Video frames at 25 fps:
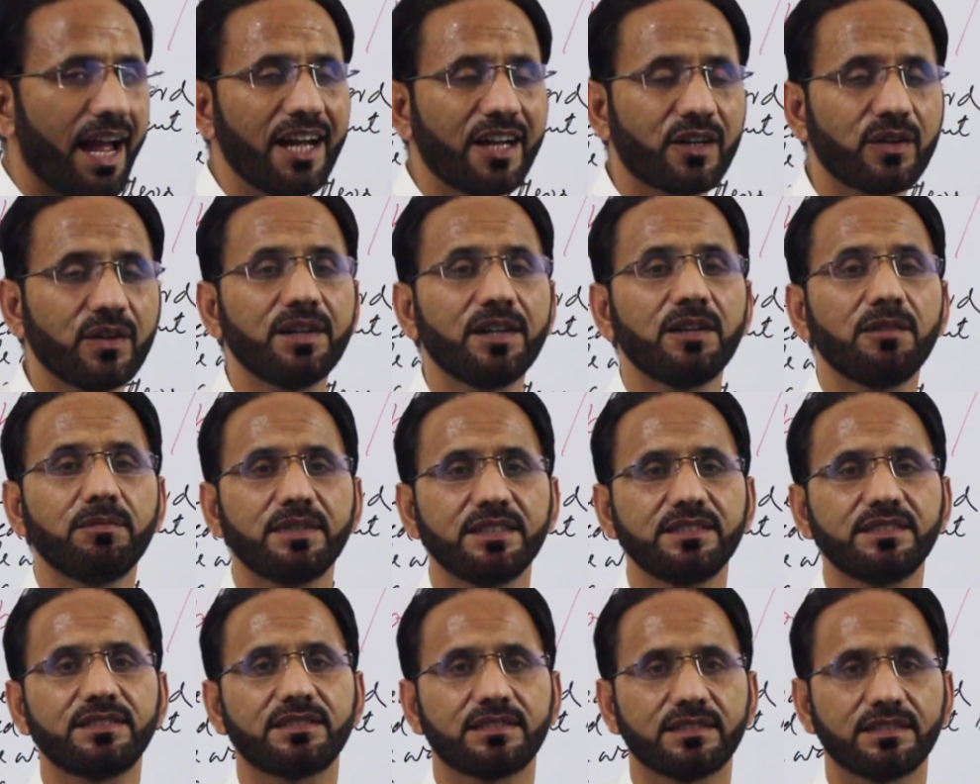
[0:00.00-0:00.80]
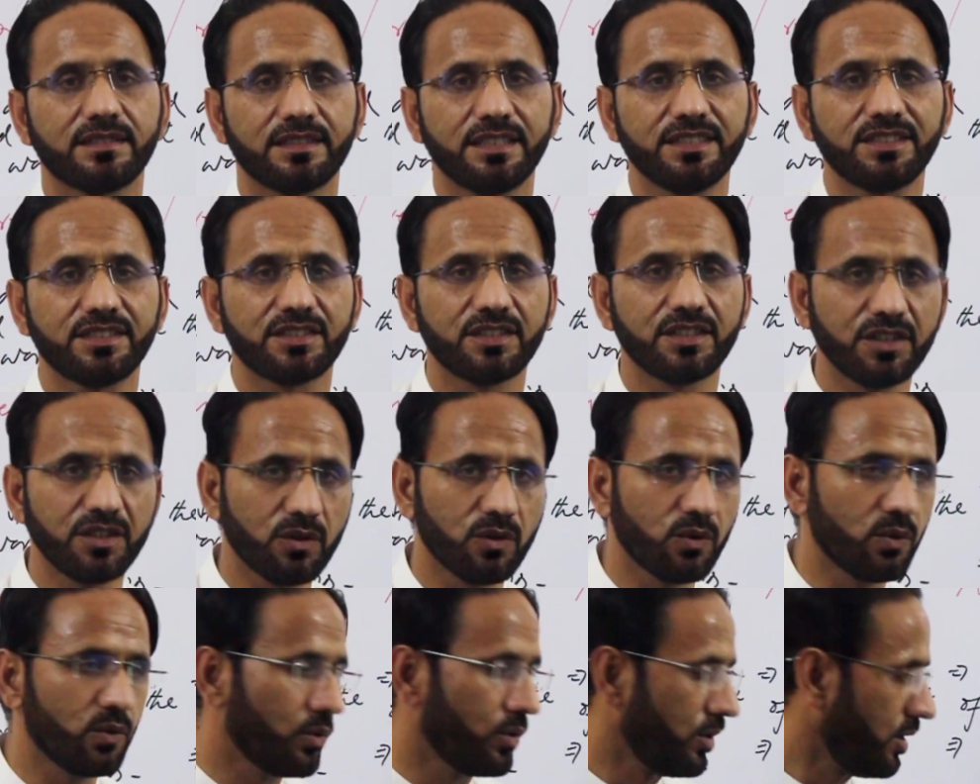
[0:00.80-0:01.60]
acronym is, this
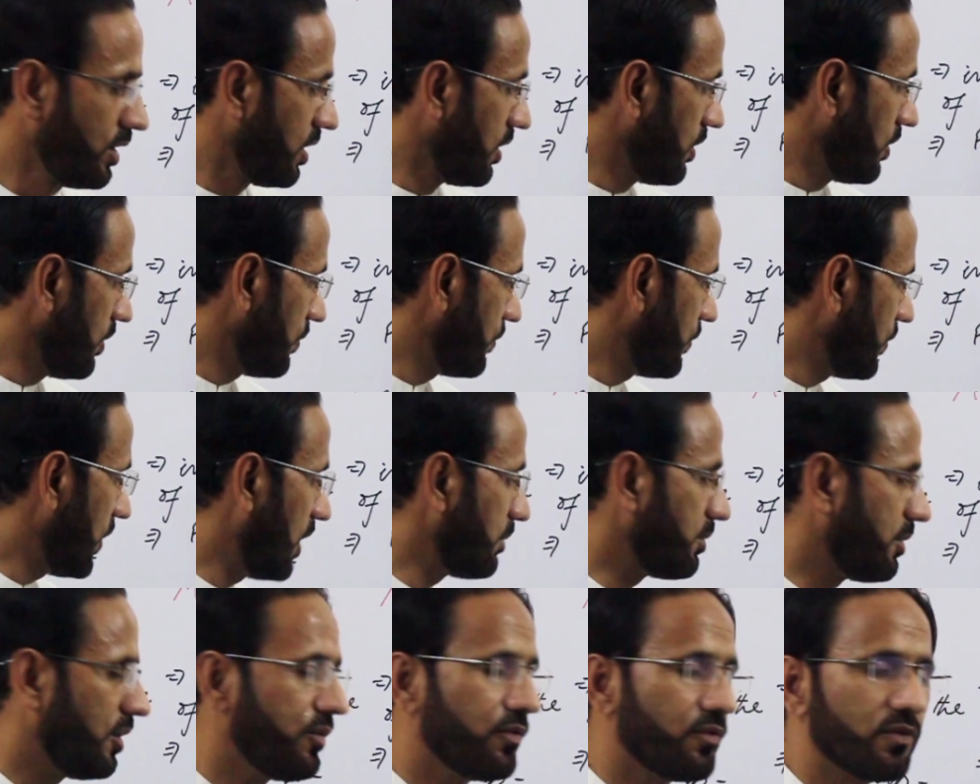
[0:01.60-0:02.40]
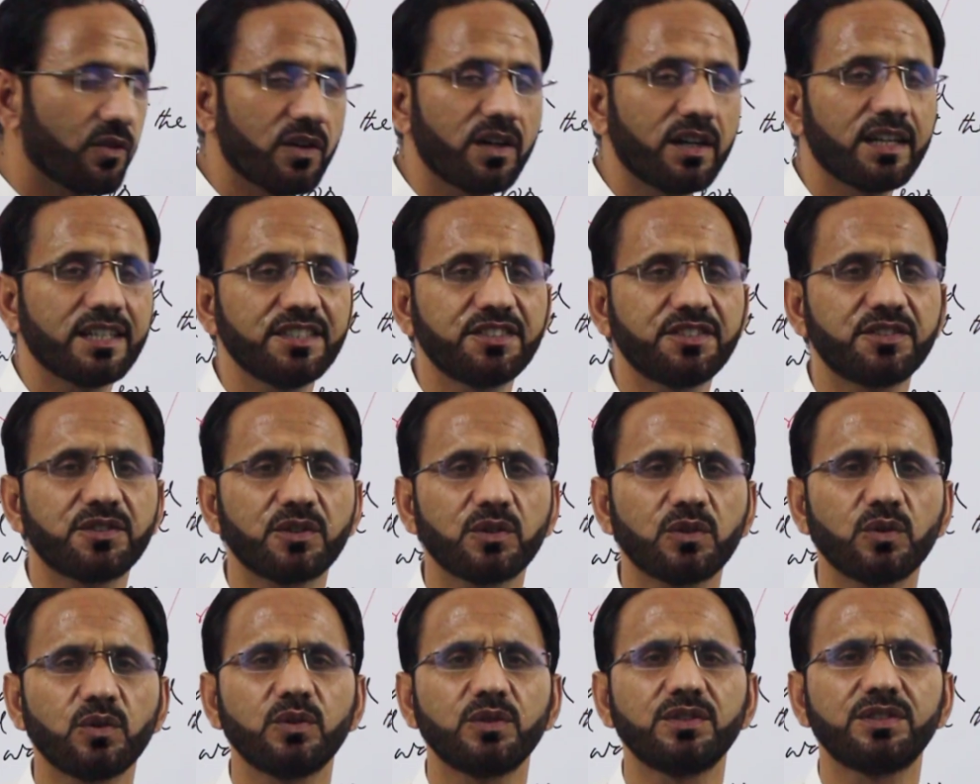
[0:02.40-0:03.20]
new form of word is
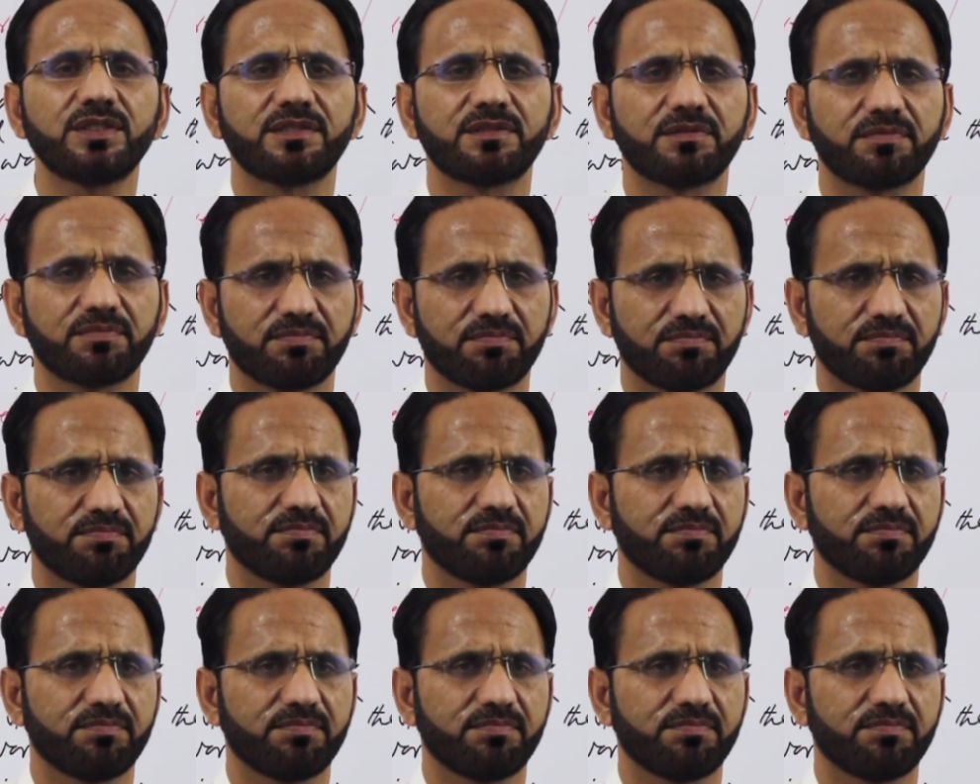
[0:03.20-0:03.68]
used